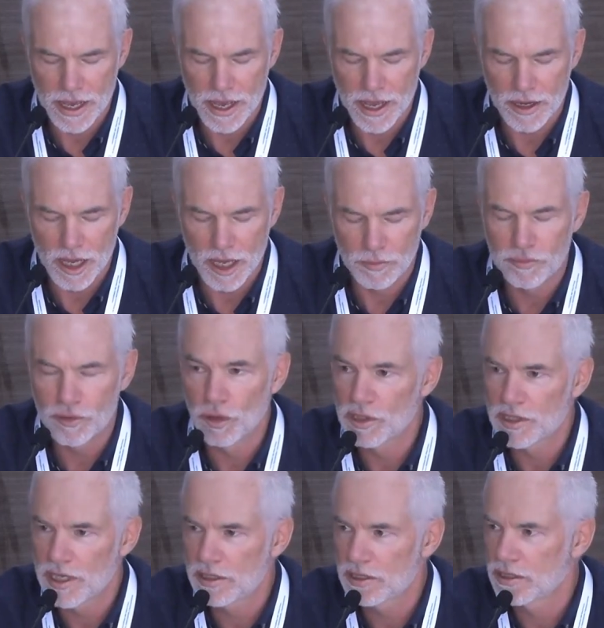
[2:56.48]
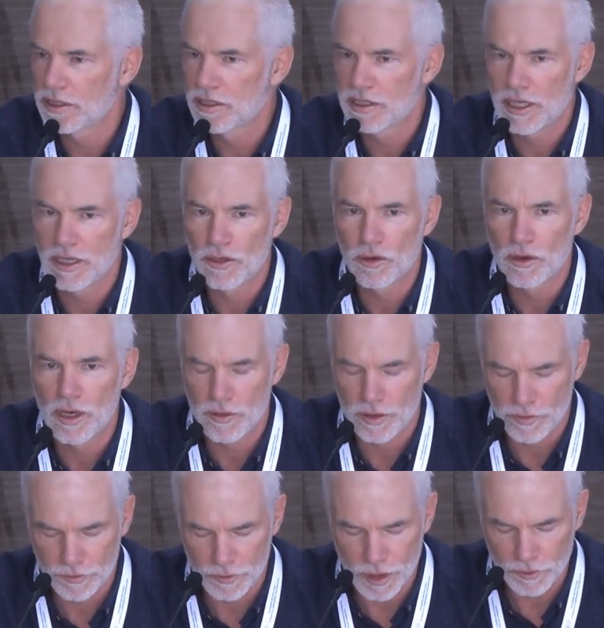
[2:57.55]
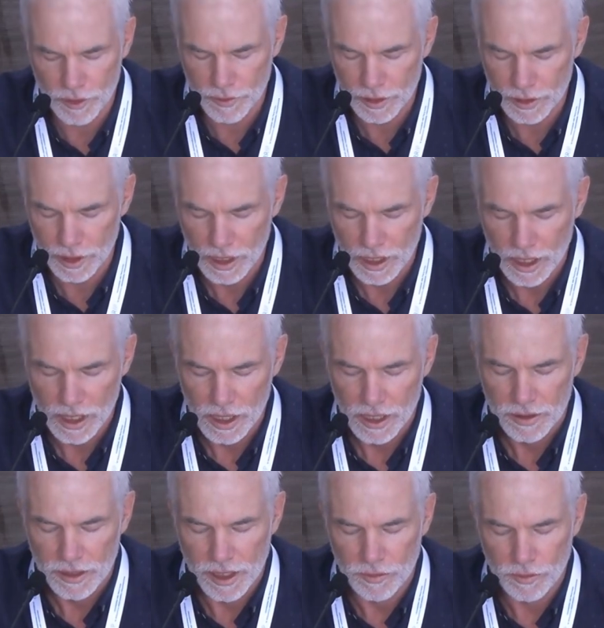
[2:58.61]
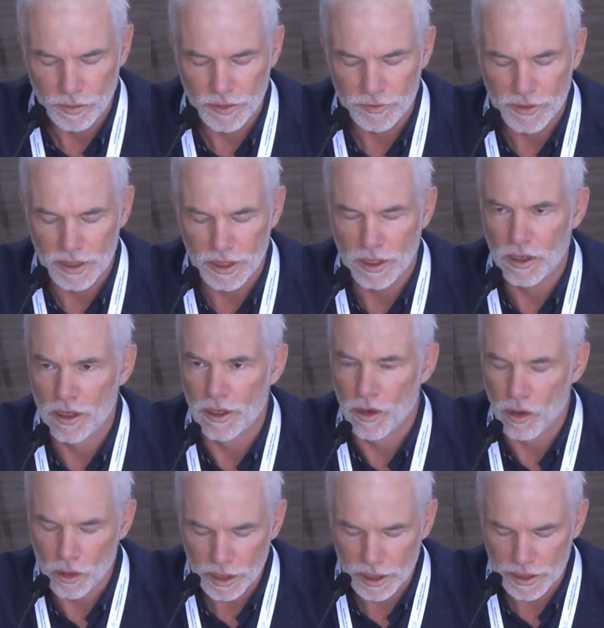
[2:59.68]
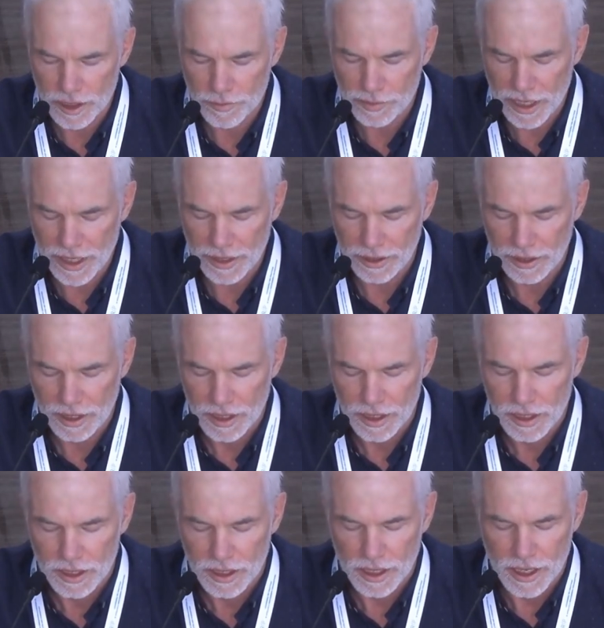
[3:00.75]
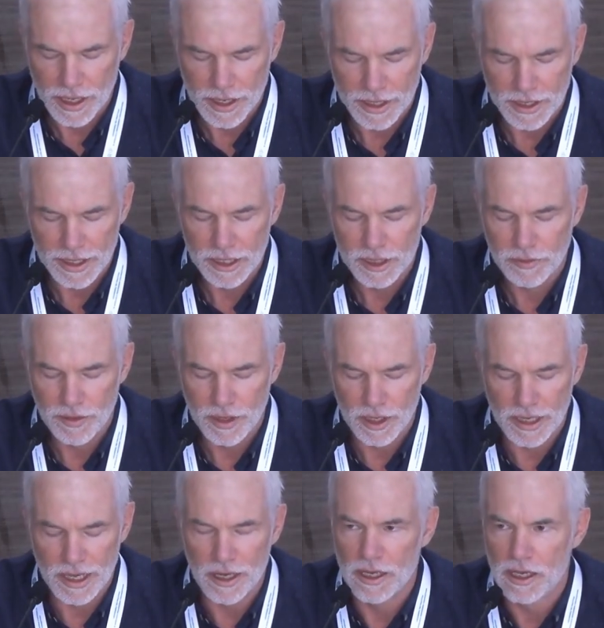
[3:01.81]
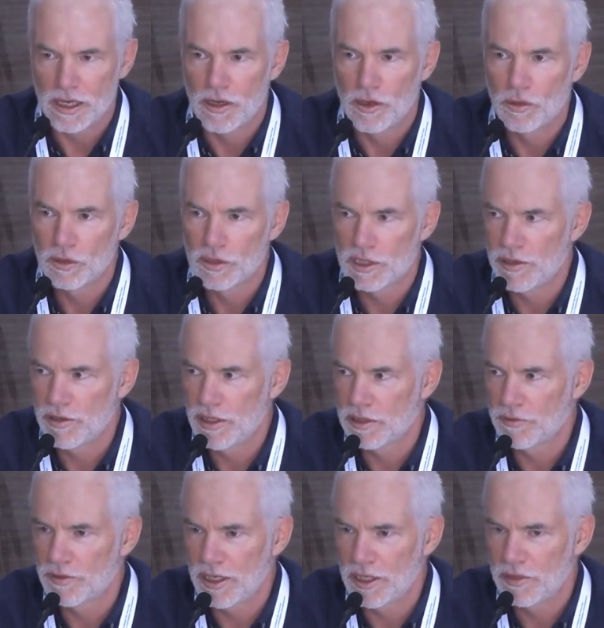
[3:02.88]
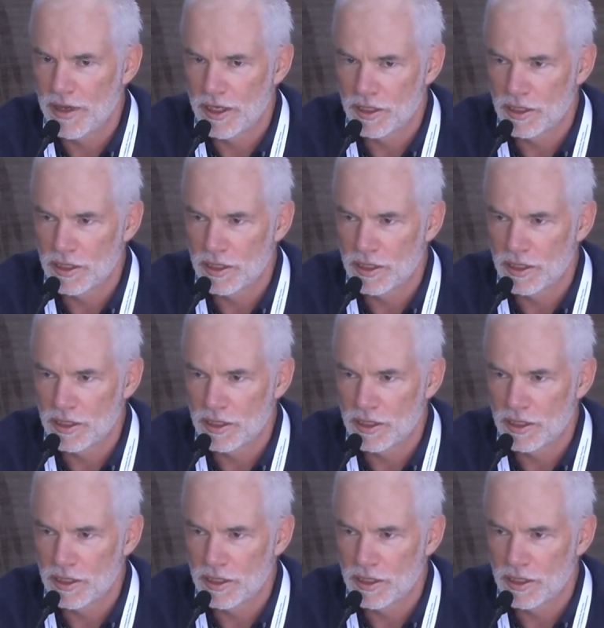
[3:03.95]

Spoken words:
and process that CNR have driven. Then we've got an audit template, a whole series of interventions,